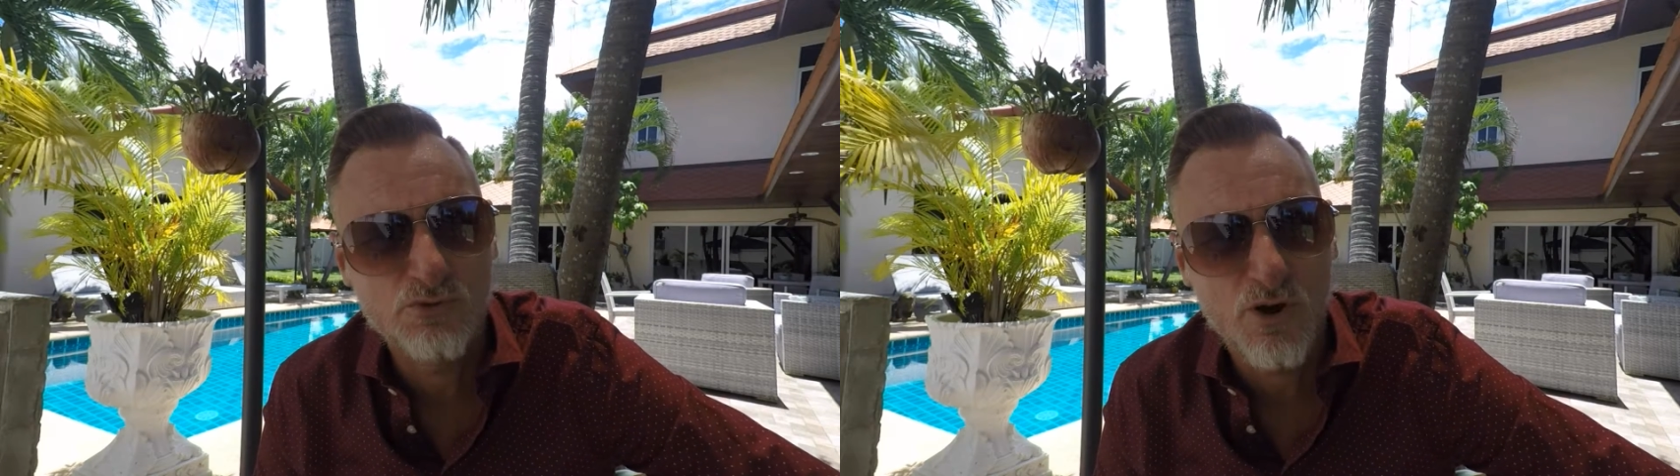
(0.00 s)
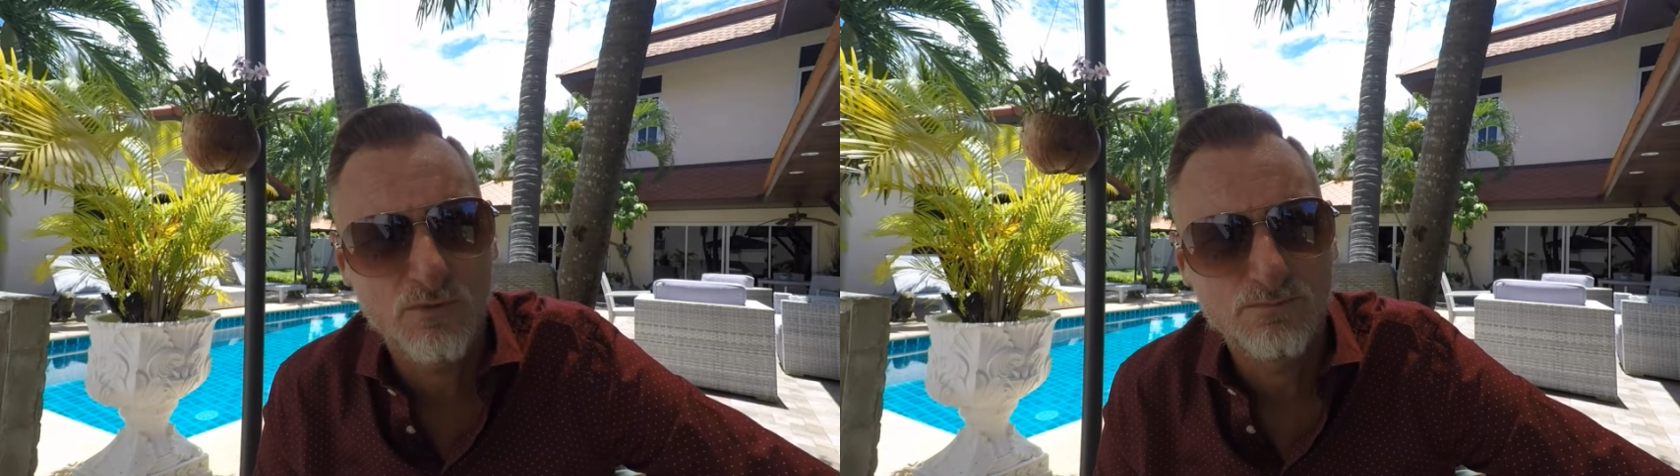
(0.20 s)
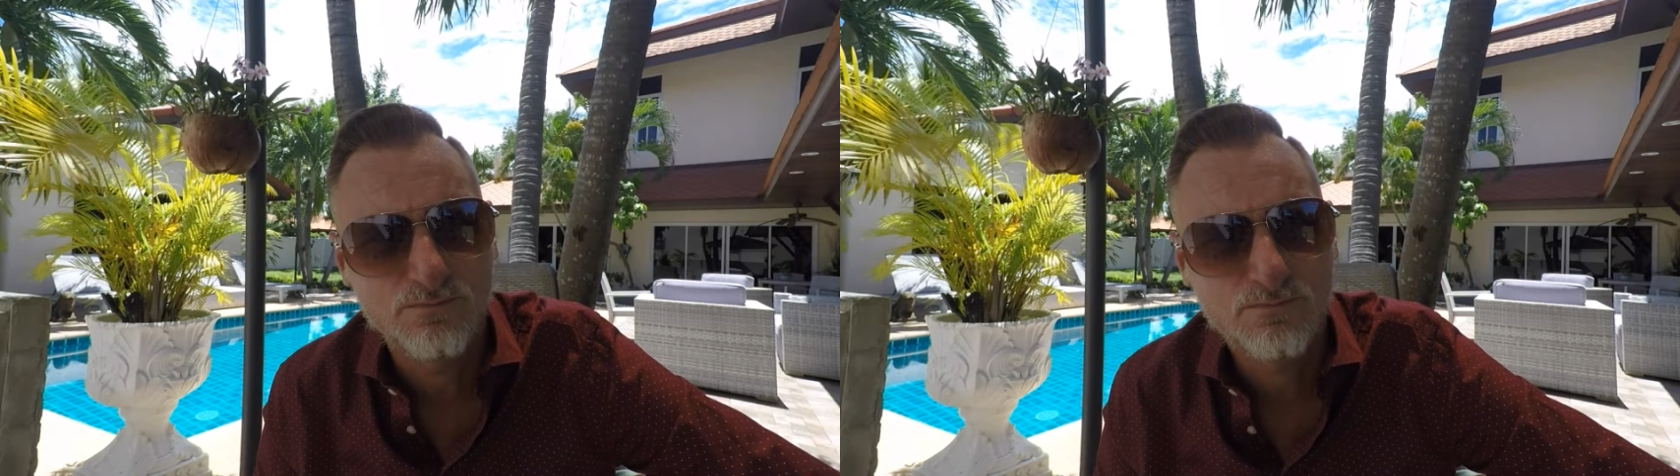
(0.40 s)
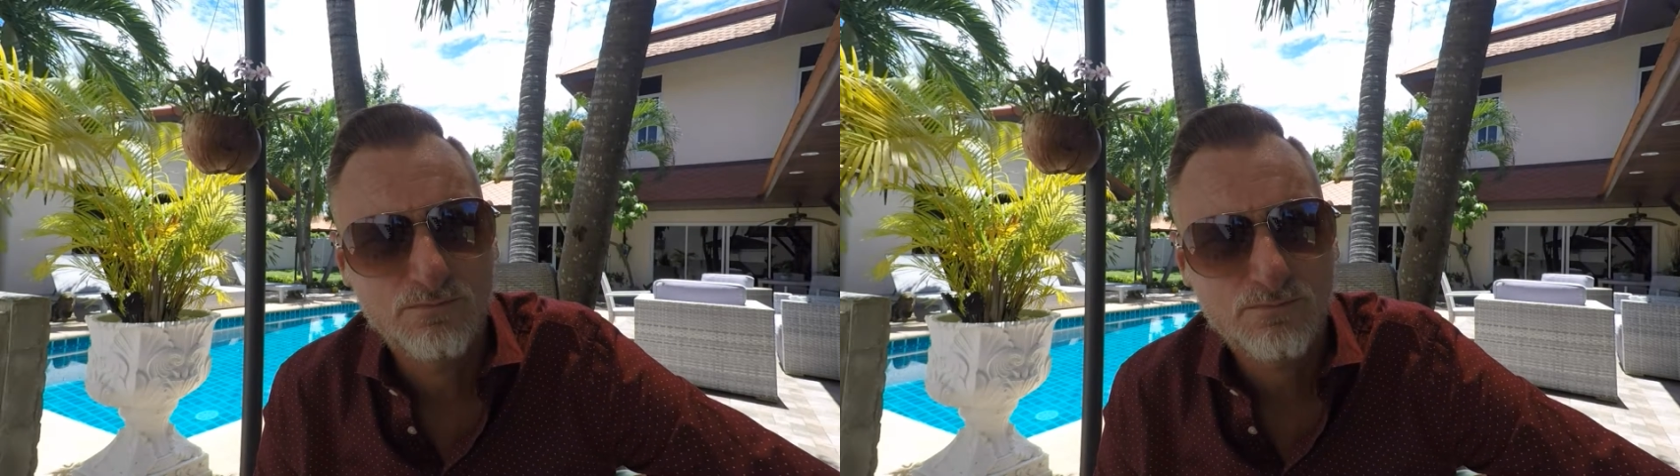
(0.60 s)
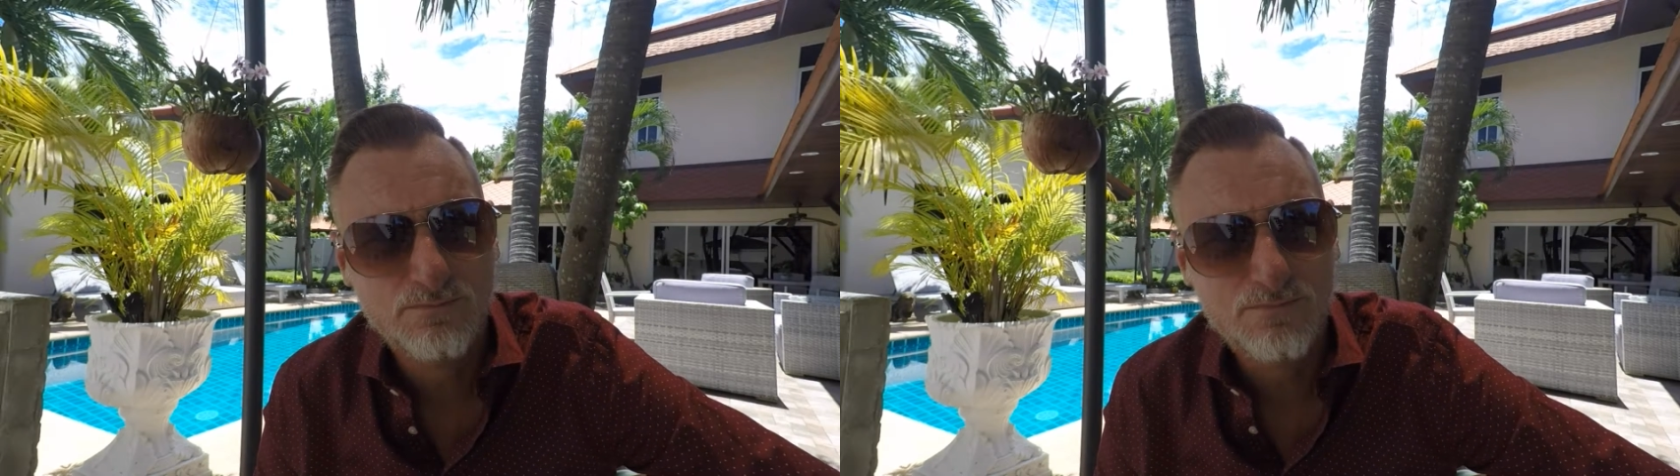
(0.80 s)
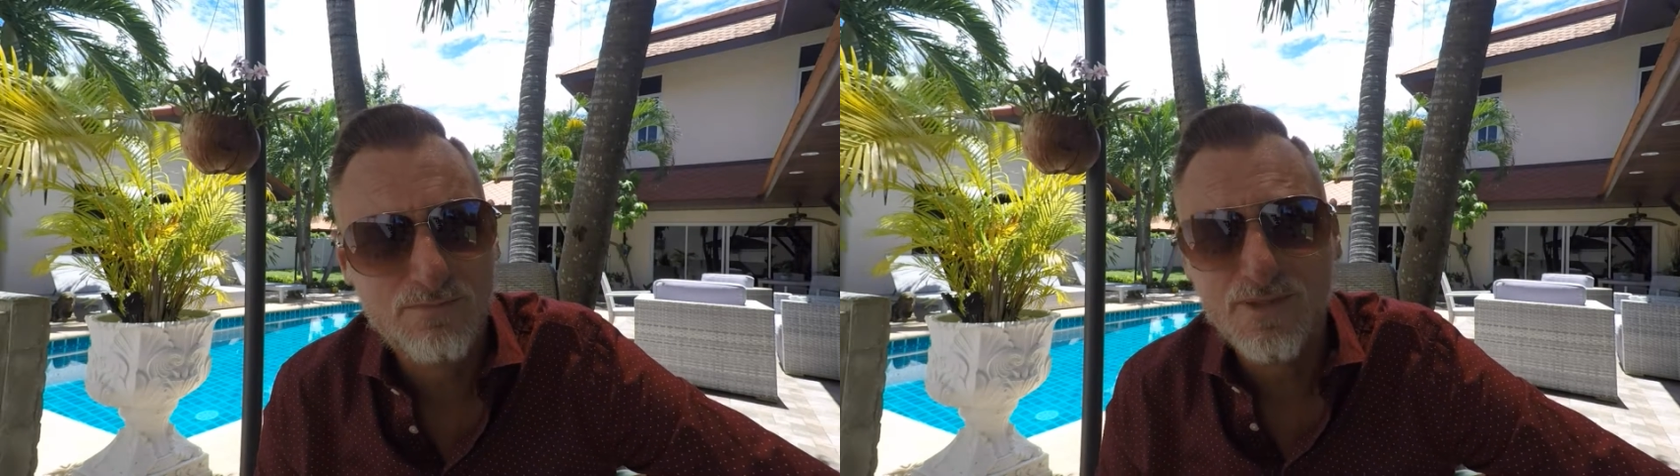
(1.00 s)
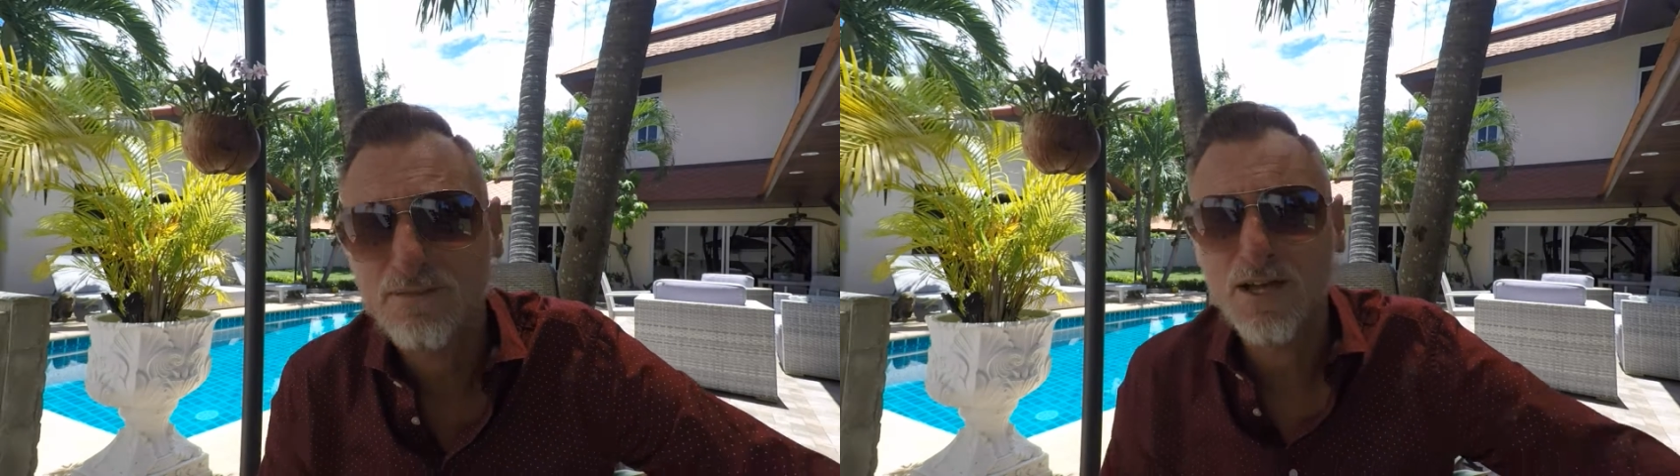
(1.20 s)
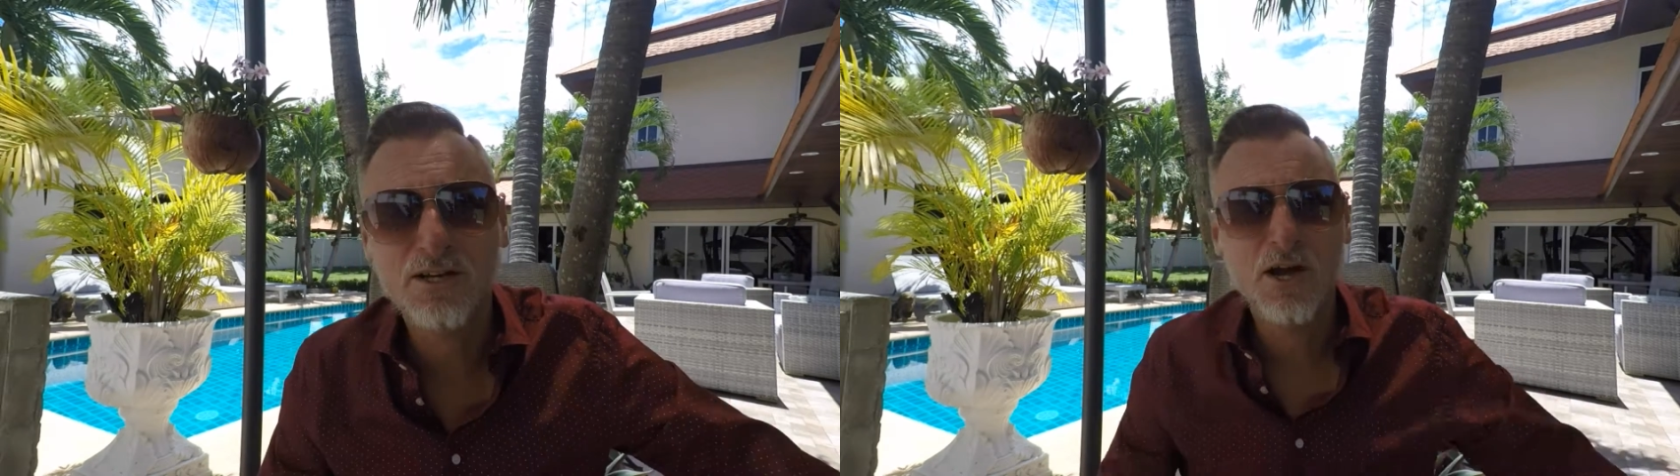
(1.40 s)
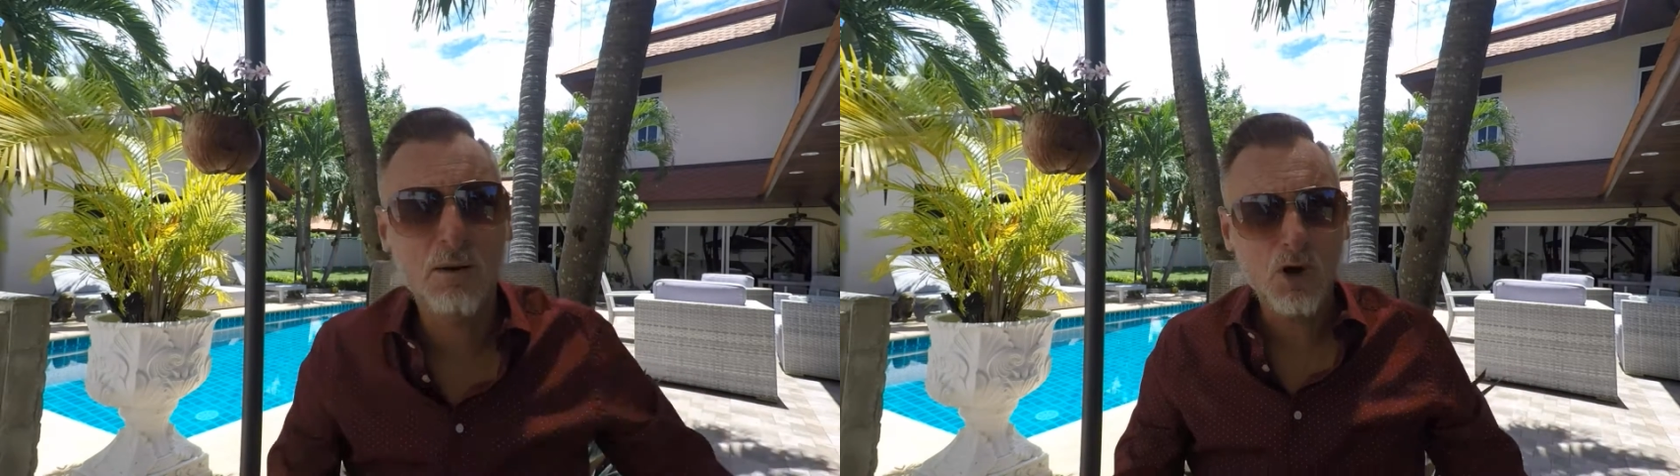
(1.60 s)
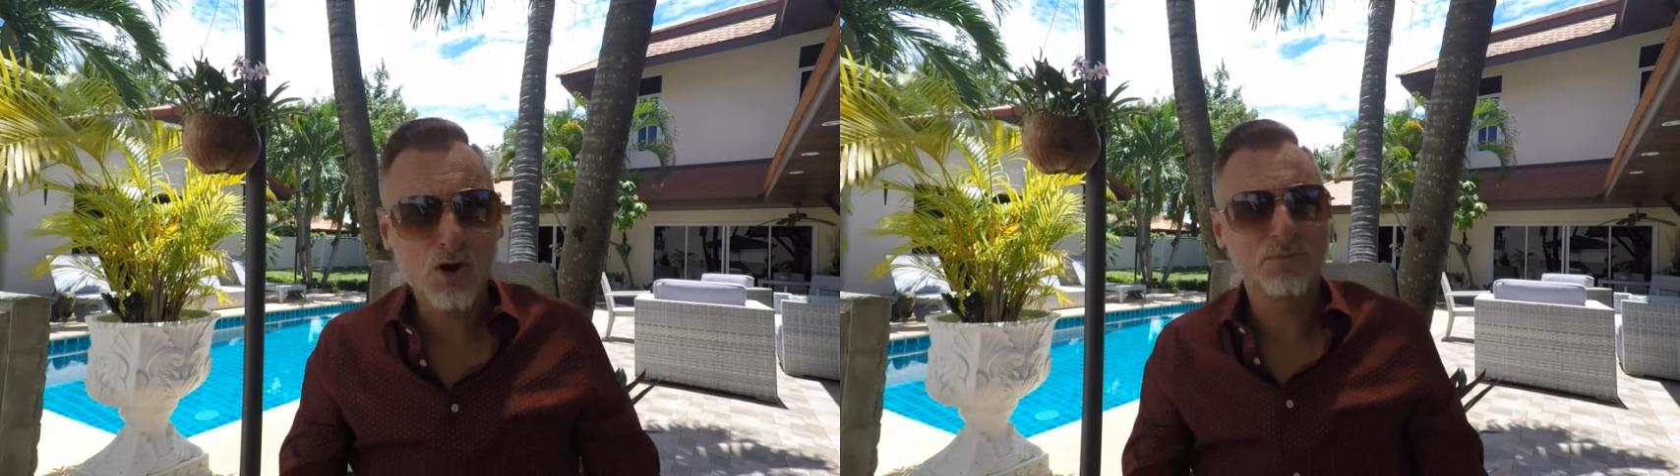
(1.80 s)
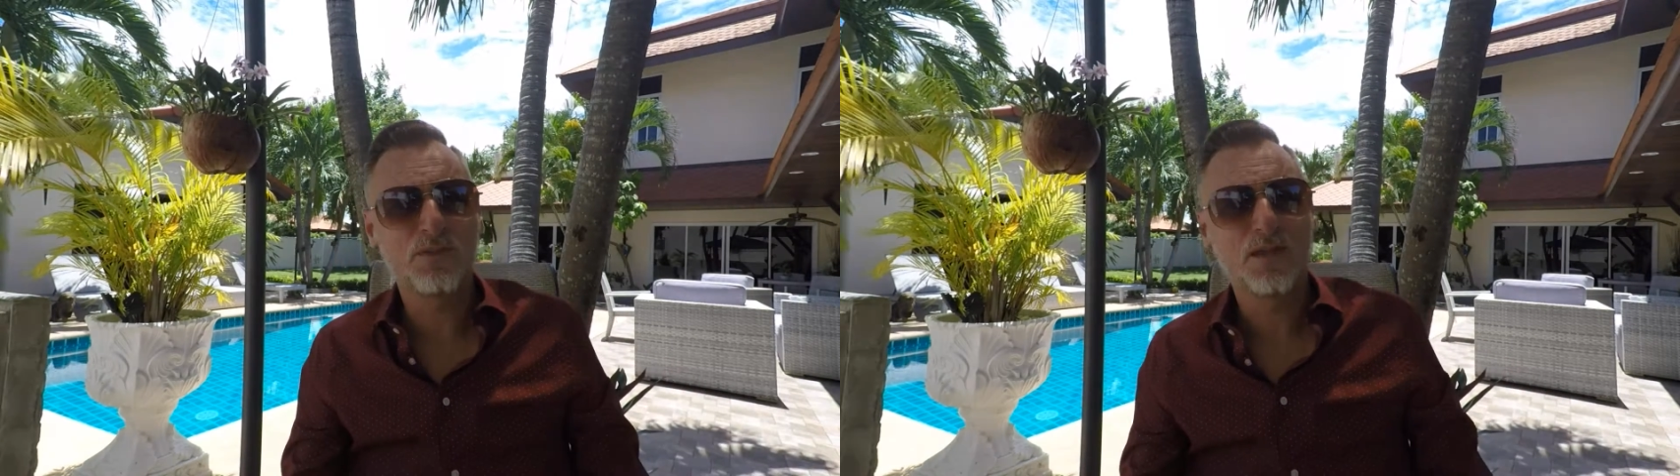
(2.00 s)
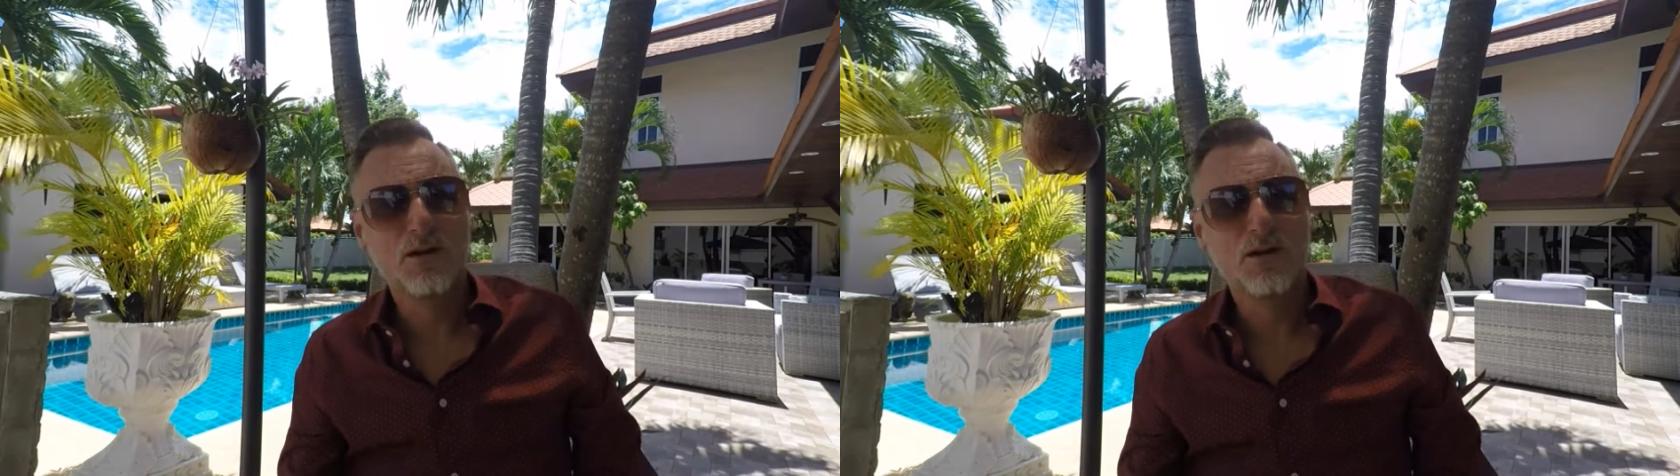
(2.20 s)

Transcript: drone. Now come on,